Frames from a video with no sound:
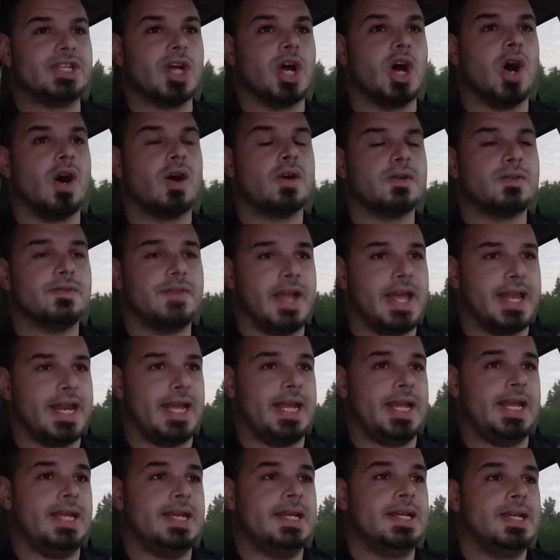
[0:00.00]

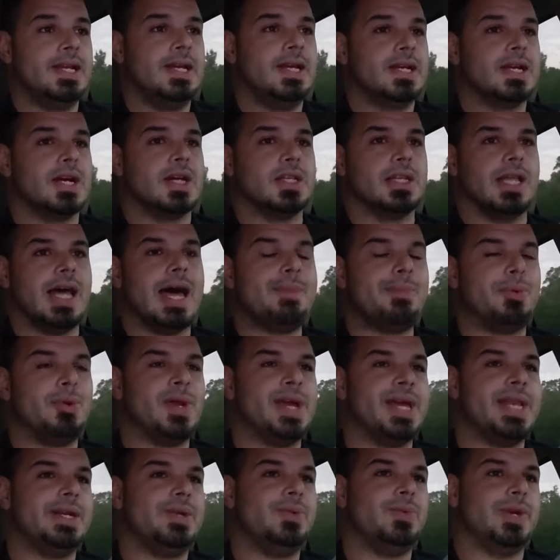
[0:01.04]
already
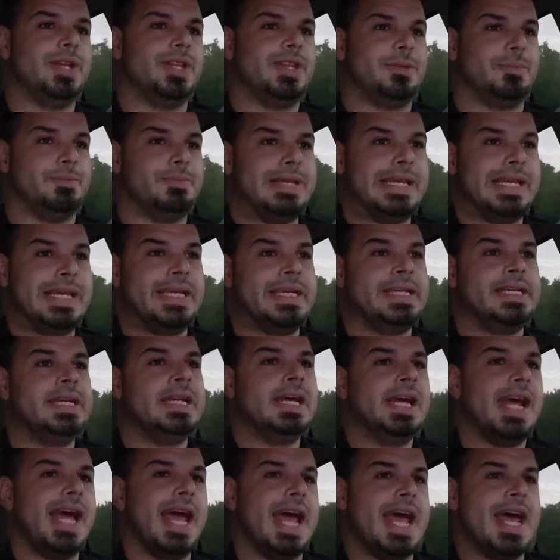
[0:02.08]
collaborated with me,
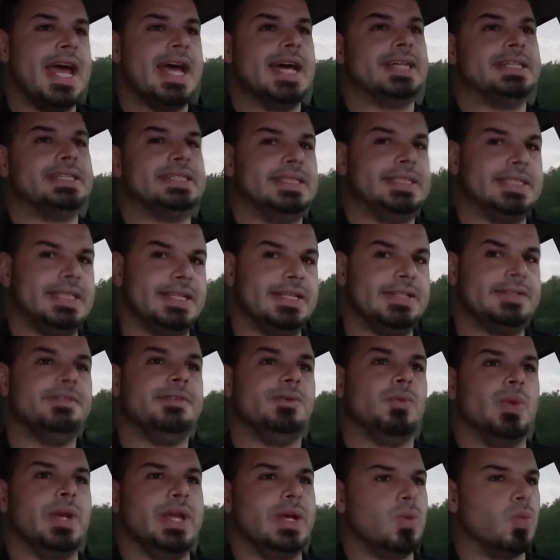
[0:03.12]

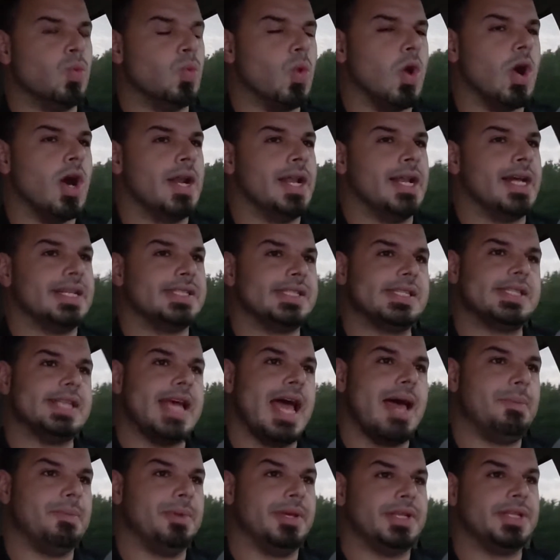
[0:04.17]
and week one
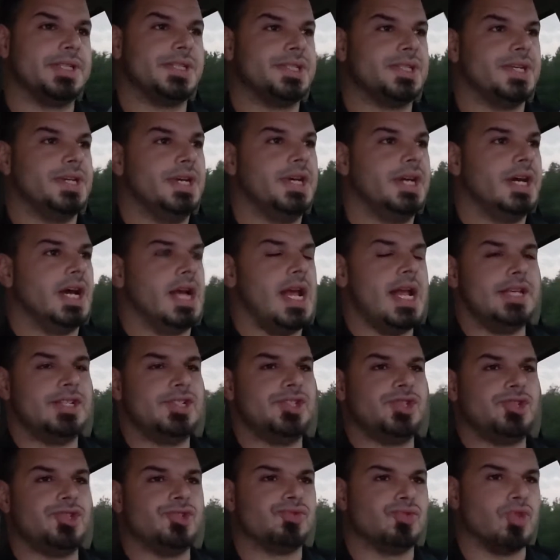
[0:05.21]
established a
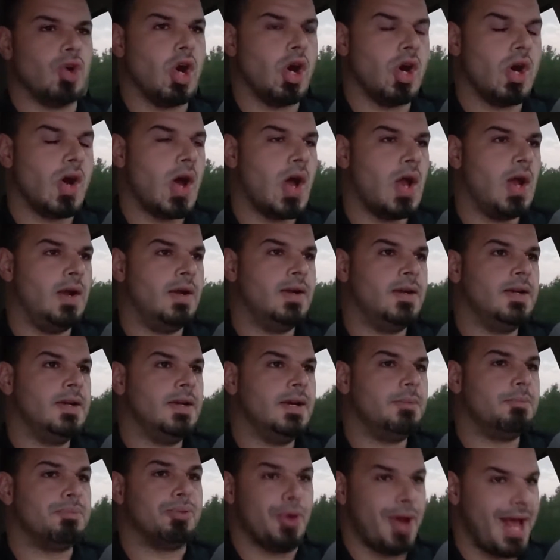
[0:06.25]

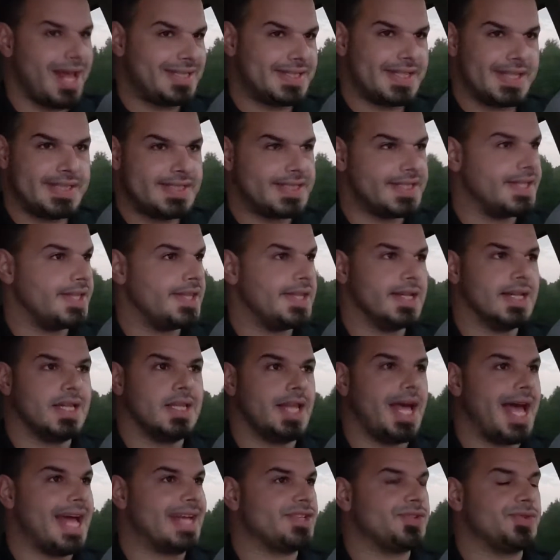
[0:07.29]
strong presence in the
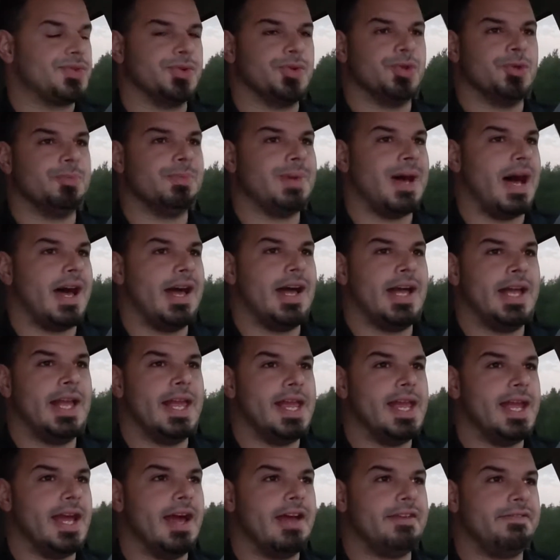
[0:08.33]
classroom.
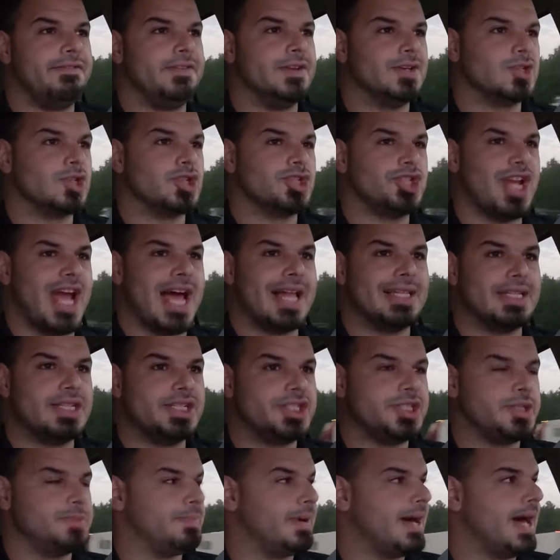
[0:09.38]
I feel
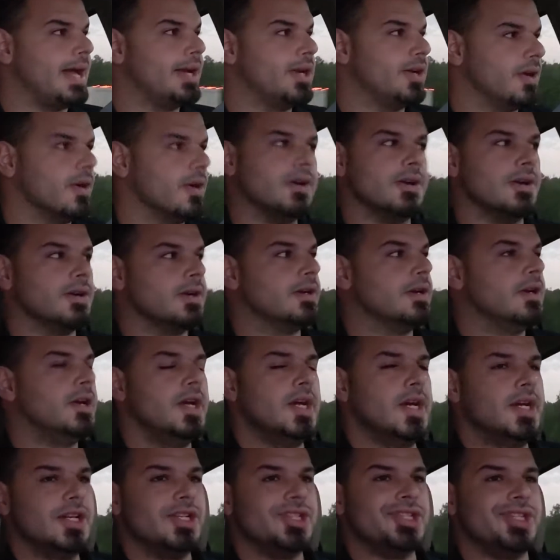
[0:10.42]
challenged by her.
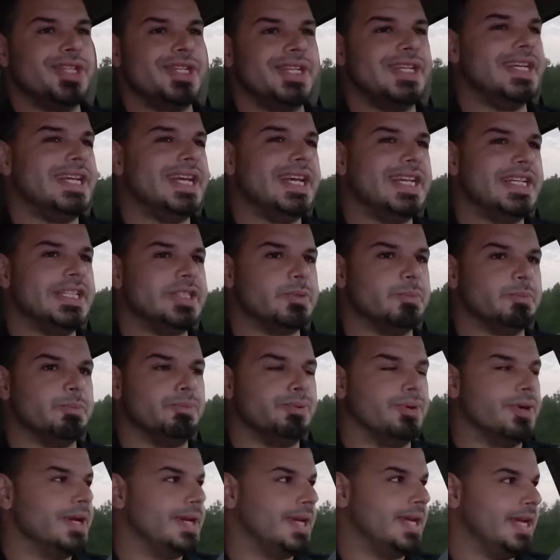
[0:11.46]
She is
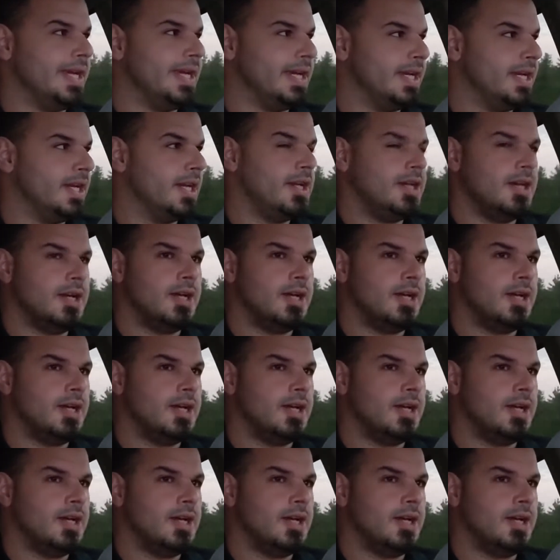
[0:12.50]
bringing